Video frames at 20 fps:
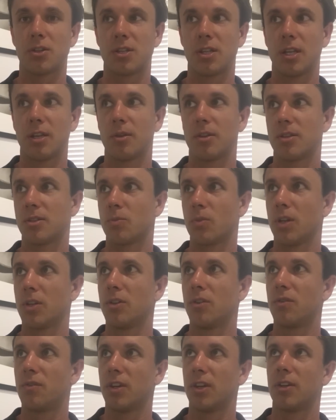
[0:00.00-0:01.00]
interesting, because
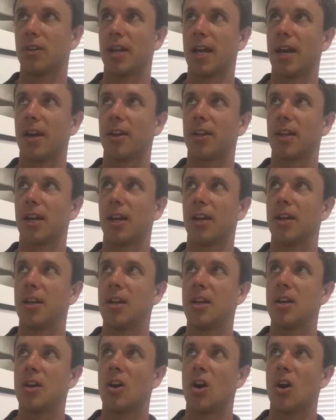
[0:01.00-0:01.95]
when you figure it out, okay,